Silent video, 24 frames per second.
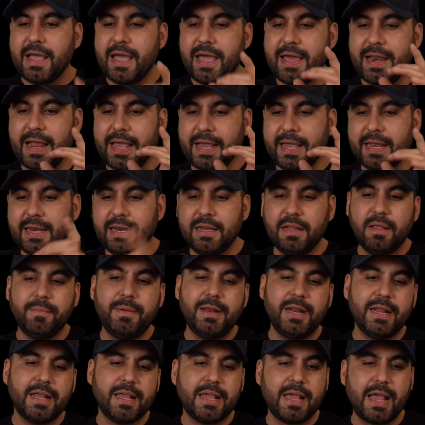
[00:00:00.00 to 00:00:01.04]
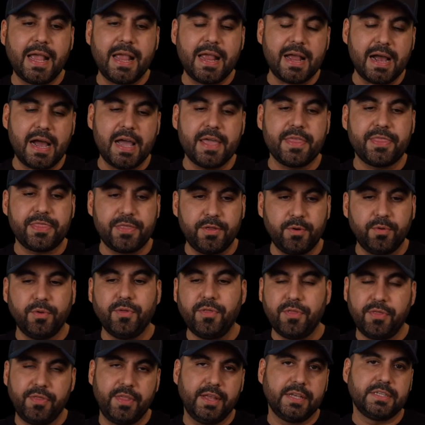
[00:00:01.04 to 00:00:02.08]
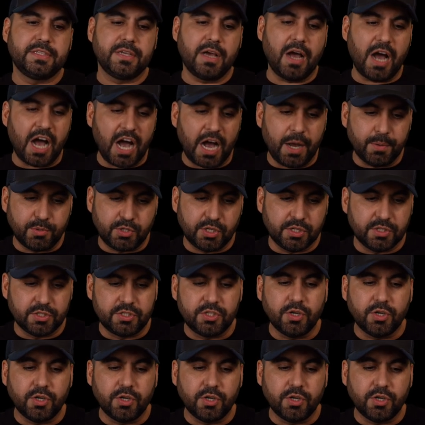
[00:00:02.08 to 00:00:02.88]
and I can eliminate A I through this option.